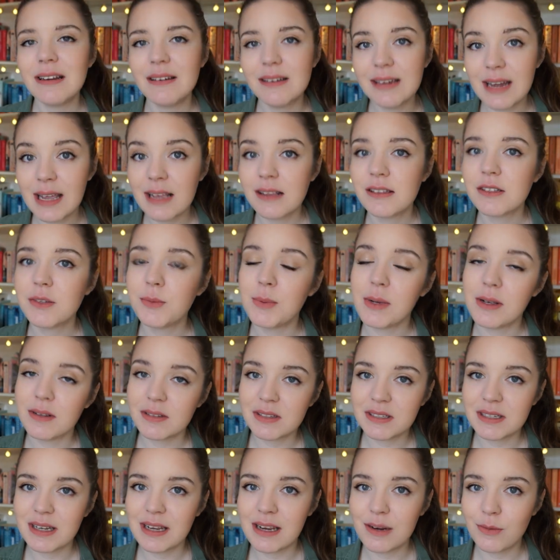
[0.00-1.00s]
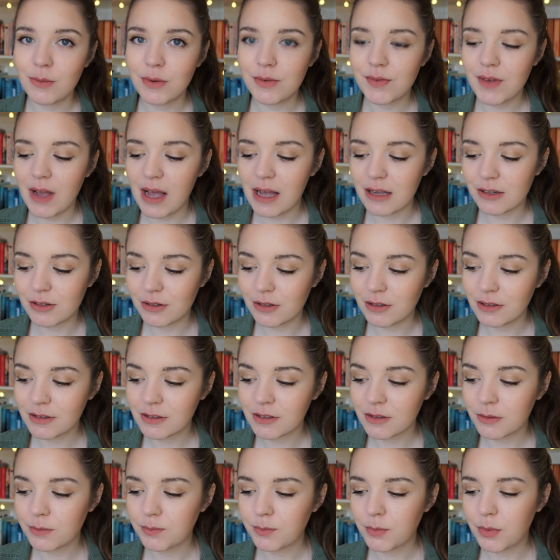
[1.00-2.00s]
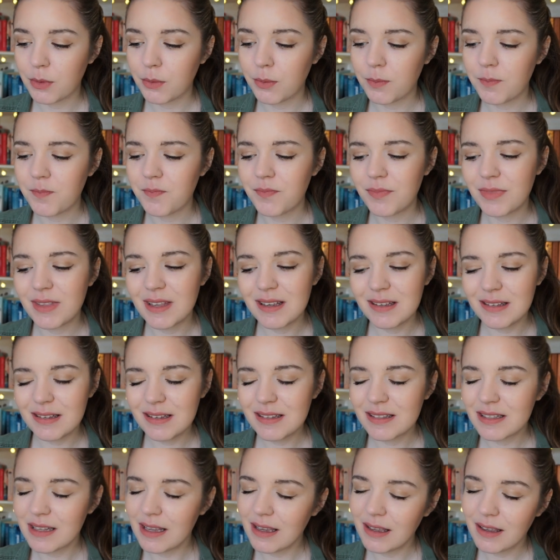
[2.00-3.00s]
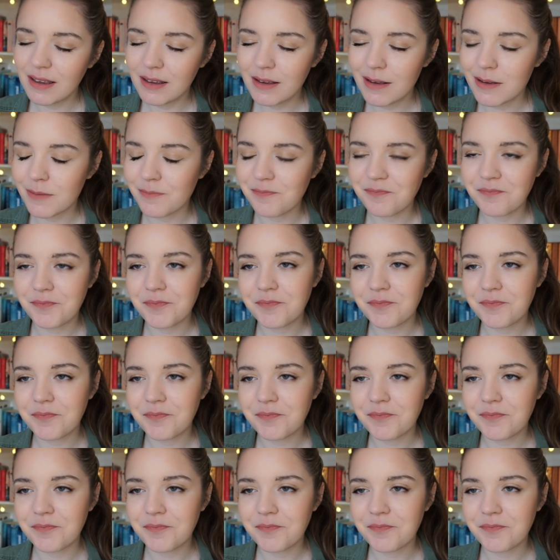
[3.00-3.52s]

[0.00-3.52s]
Next, we are staying with adult, but this is like a